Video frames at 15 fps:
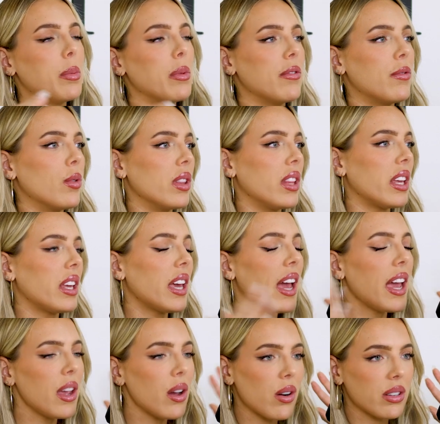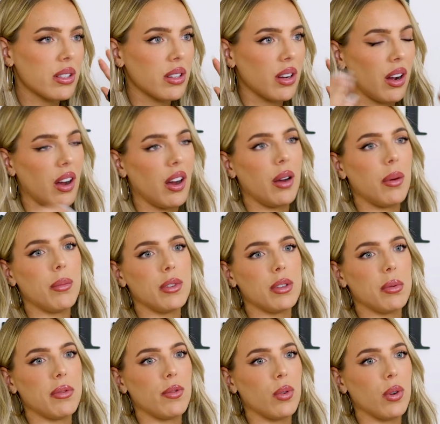before the chaos comes,
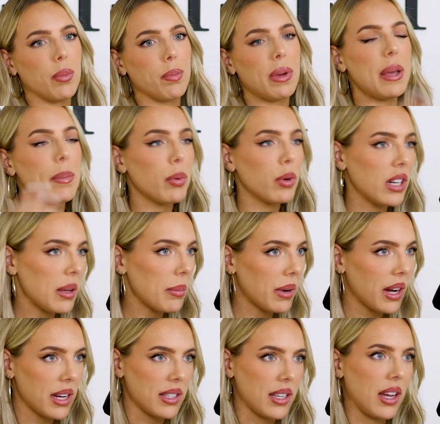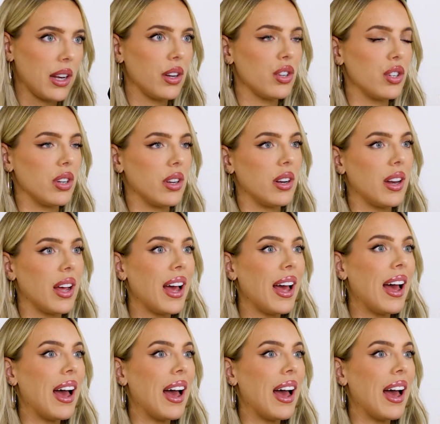before people need my attention,